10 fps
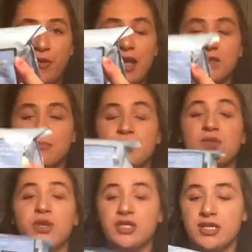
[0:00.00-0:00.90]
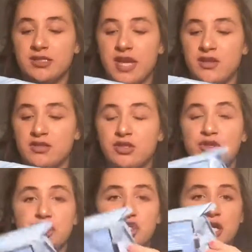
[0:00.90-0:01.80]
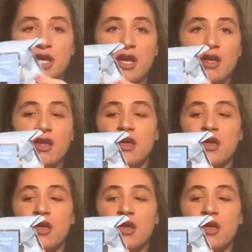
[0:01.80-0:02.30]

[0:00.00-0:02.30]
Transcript: wipes, which is, I use Neutrogena.